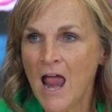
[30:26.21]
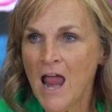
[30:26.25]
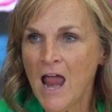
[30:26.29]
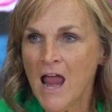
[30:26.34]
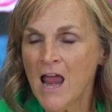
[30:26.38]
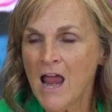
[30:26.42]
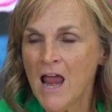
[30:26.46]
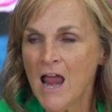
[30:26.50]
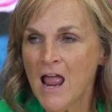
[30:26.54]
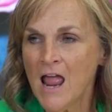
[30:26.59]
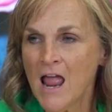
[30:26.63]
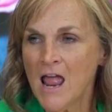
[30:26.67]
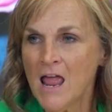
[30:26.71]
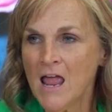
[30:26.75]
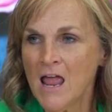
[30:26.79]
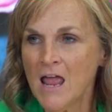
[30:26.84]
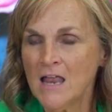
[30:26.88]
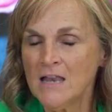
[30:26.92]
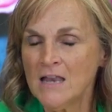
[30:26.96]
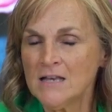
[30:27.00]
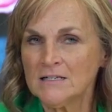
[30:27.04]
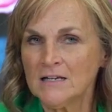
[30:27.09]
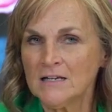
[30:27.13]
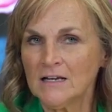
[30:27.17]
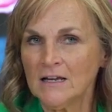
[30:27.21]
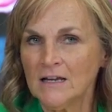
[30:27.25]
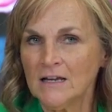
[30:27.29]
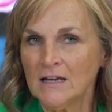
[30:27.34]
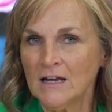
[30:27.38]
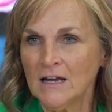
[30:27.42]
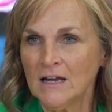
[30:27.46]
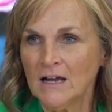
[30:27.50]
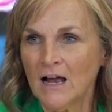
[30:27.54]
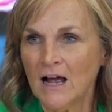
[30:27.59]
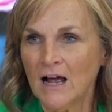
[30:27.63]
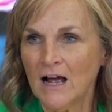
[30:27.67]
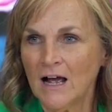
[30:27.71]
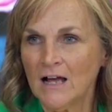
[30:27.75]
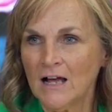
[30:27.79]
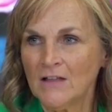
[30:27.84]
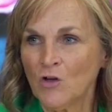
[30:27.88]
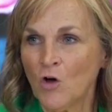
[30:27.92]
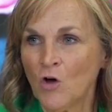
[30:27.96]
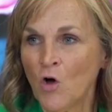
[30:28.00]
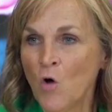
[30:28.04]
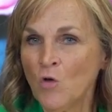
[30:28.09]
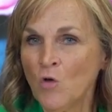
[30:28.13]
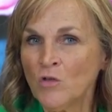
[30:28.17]
And
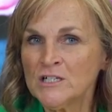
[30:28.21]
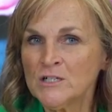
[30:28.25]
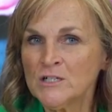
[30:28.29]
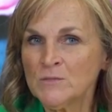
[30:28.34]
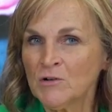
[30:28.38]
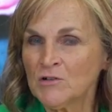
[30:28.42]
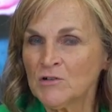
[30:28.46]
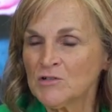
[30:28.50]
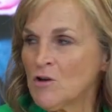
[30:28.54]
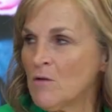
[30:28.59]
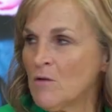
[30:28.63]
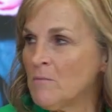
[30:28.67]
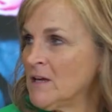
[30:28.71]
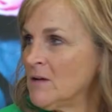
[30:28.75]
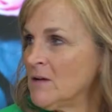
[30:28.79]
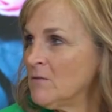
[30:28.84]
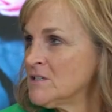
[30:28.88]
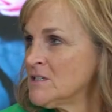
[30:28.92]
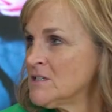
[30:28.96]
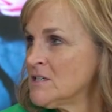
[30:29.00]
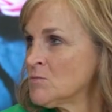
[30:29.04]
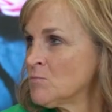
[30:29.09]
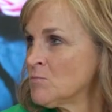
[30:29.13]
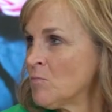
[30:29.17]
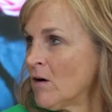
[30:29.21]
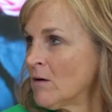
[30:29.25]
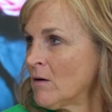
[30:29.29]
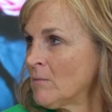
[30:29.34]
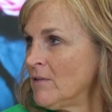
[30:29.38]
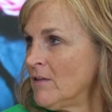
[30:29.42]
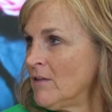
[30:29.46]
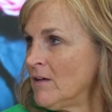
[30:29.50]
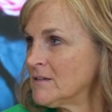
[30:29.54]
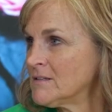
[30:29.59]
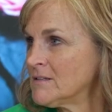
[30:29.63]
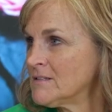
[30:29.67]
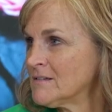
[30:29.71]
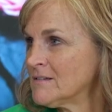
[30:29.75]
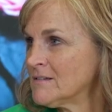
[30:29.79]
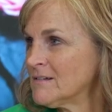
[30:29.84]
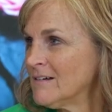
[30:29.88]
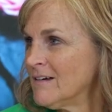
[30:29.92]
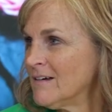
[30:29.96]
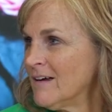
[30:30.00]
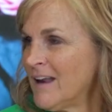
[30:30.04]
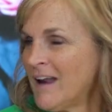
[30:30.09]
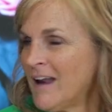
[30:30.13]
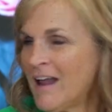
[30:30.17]
the Holy Spirit told me it was his spark plugs.
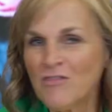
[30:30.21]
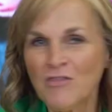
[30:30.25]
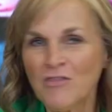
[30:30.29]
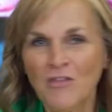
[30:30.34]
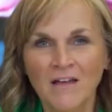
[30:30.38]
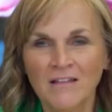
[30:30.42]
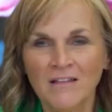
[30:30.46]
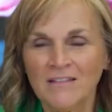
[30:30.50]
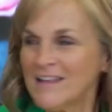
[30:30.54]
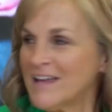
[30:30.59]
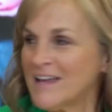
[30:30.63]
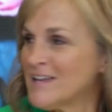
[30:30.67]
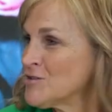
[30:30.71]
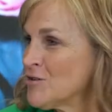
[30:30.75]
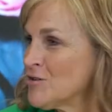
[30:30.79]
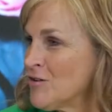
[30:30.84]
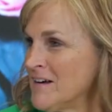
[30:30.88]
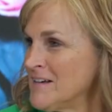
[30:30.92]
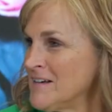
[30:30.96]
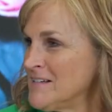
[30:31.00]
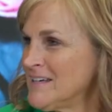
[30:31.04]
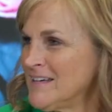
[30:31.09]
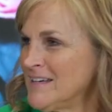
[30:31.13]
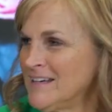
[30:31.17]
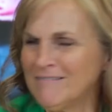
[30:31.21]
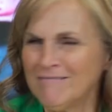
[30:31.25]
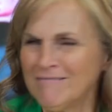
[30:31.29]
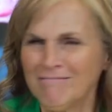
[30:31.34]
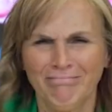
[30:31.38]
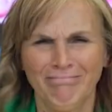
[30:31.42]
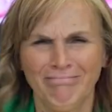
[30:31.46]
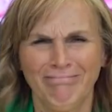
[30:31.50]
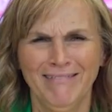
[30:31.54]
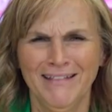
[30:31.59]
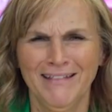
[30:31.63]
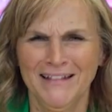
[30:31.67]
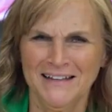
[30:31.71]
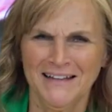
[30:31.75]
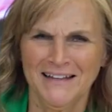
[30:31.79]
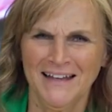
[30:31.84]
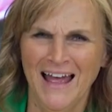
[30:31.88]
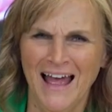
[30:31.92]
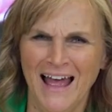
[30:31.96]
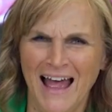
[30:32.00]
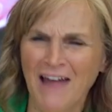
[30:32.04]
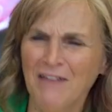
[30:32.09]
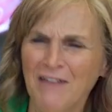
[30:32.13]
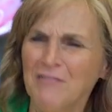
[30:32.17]
And I thought, that's crazy.
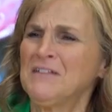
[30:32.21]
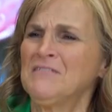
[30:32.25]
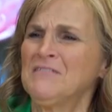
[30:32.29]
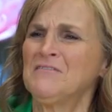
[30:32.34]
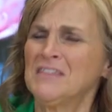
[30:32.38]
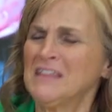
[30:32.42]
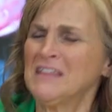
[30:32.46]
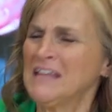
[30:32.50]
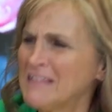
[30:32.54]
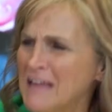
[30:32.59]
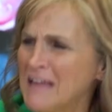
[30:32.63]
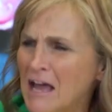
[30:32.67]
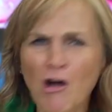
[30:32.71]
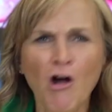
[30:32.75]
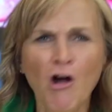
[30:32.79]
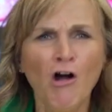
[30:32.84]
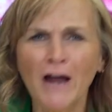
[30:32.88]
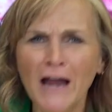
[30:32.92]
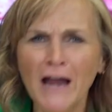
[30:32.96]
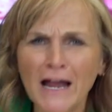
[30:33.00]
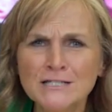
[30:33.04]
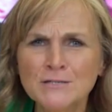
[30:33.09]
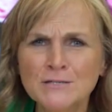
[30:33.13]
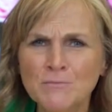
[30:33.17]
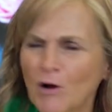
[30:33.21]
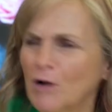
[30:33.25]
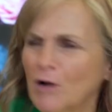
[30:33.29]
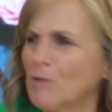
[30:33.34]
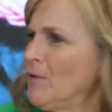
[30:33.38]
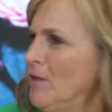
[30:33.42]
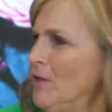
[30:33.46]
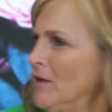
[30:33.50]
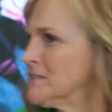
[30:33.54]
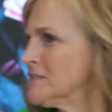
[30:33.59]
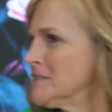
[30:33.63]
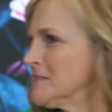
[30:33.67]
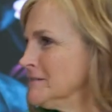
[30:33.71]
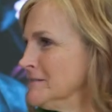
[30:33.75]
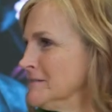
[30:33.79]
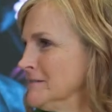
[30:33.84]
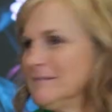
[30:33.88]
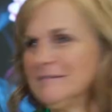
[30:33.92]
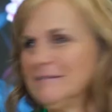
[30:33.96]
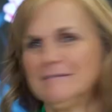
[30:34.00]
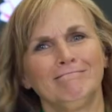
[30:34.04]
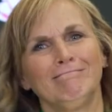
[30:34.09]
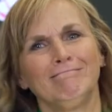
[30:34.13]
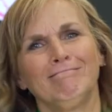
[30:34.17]
I don't even think that car had spark plugs.
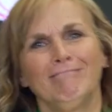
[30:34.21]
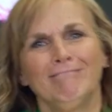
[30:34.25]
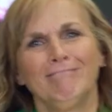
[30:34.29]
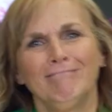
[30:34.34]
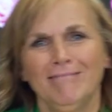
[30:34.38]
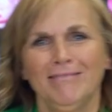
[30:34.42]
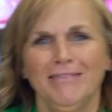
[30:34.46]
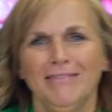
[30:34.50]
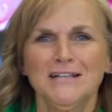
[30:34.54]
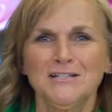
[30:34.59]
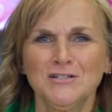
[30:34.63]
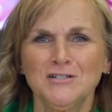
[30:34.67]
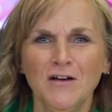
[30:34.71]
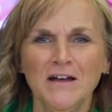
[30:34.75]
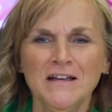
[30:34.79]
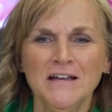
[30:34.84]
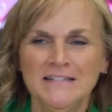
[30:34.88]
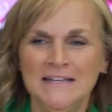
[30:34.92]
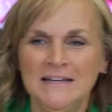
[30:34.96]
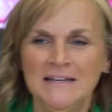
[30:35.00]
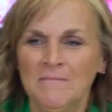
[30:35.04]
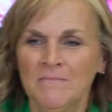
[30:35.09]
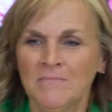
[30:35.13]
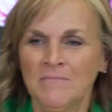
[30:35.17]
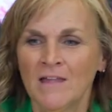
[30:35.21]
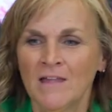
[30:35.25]
That's crazy.